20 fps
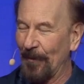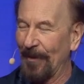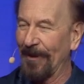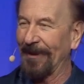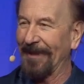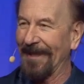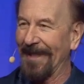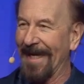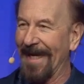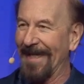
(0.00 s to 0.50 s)

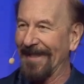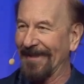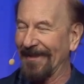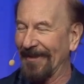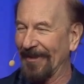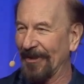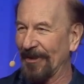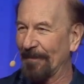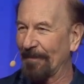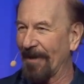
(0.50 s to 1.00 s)
really has
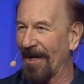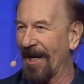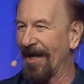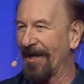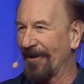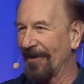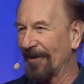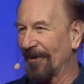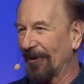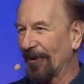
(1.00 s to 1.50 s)

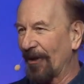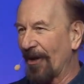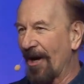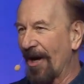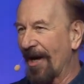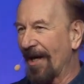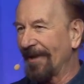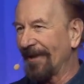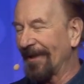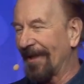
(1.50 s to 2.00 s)
inspired a
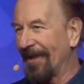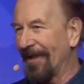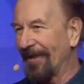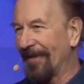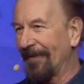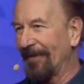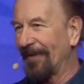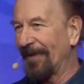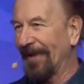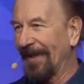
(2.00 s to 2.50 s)
lot
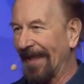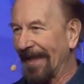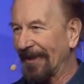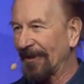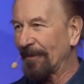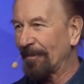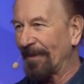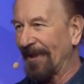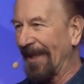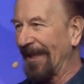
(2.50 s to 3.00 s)
of the
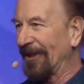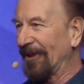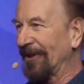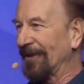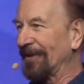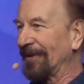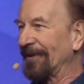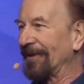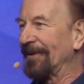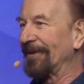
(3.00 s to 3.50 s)

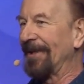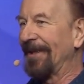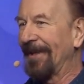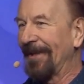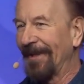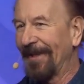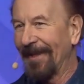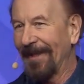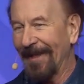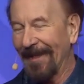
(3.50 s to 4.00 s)
exponential
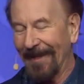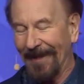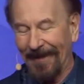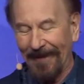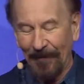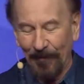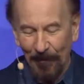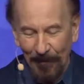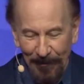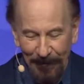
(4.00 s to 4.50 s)

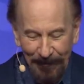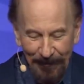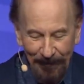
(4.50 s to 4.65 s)
uh, work